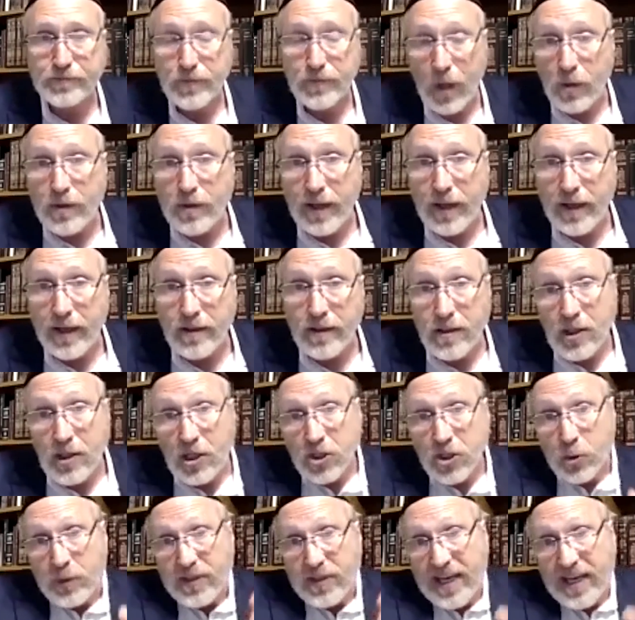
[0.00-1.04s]
Okay,
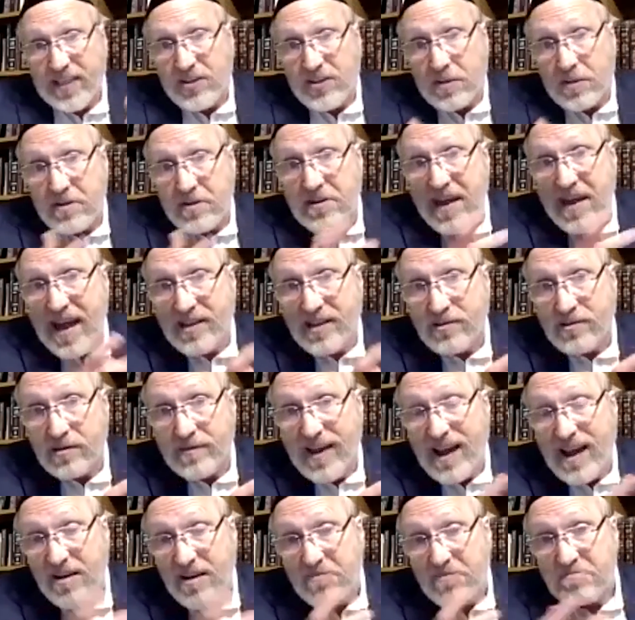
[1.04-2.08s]
so he takes on the Nazarite
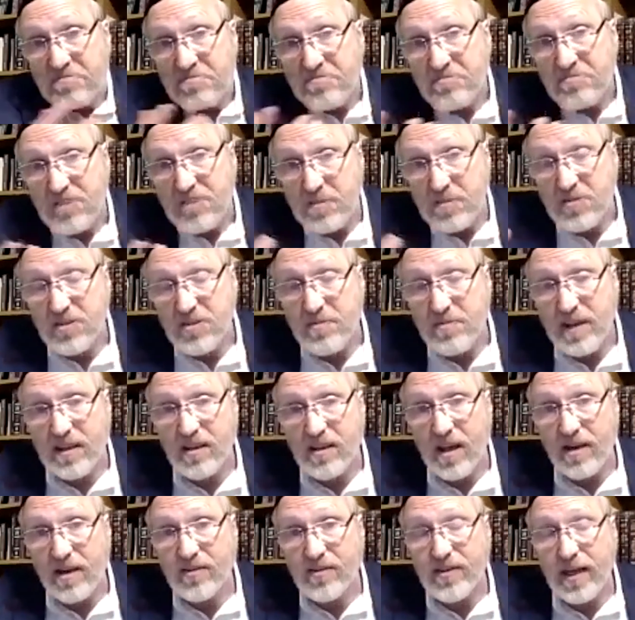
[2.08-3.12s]
vow. Seems to make a
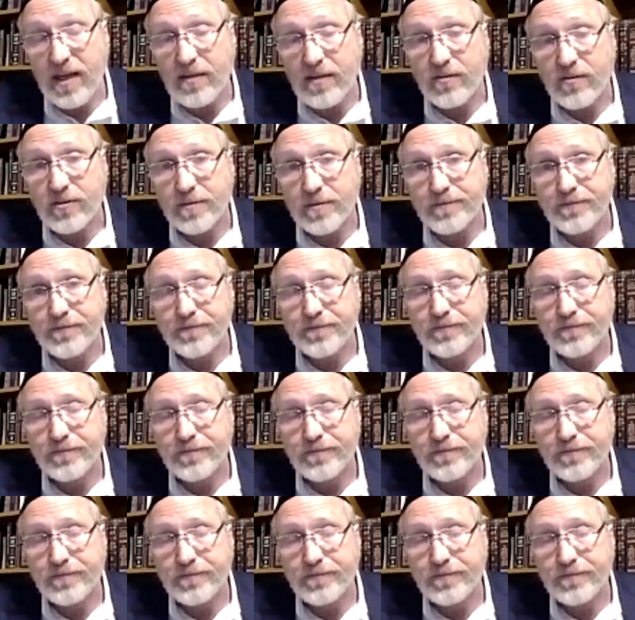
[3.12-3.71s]
lot of sense.